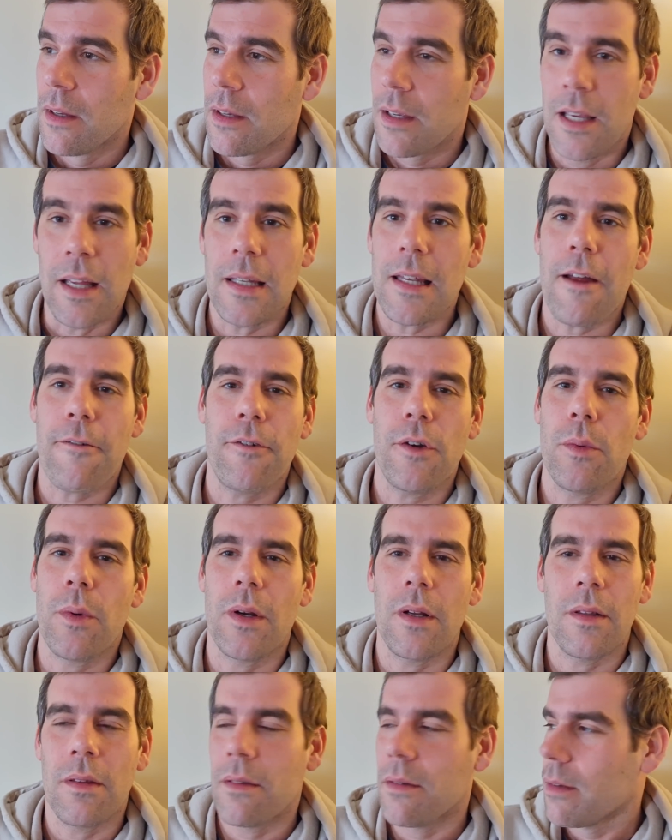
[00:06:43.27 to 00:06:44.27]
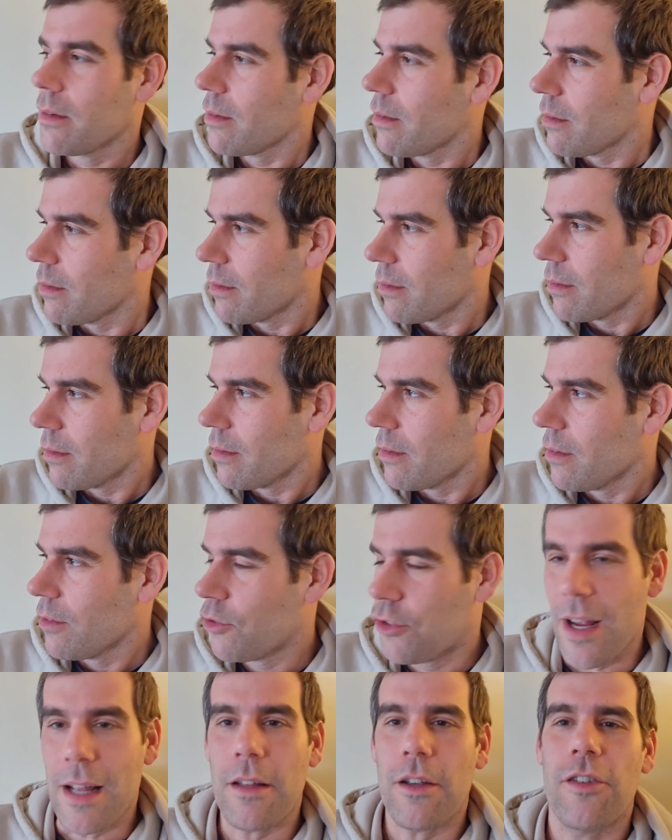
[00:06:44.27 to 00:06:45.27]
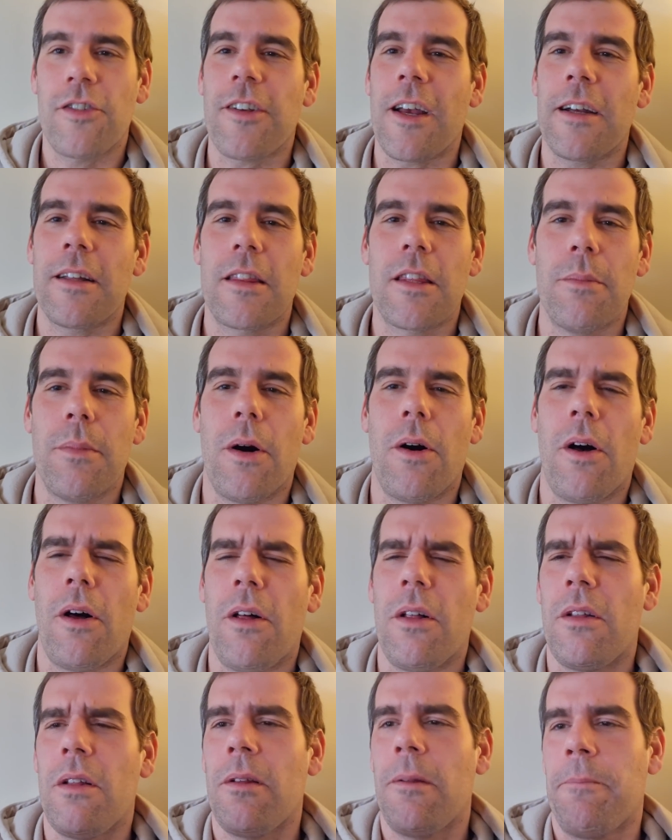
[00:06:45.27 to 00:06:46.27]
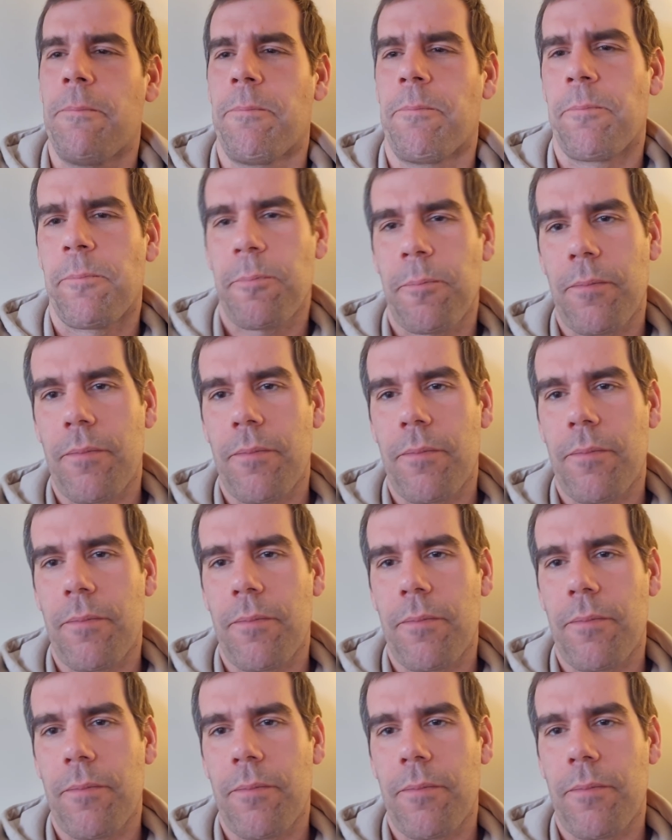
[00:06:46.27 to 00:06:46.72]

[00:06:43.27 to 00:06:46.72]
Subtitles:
Kill everyone, genocide them all.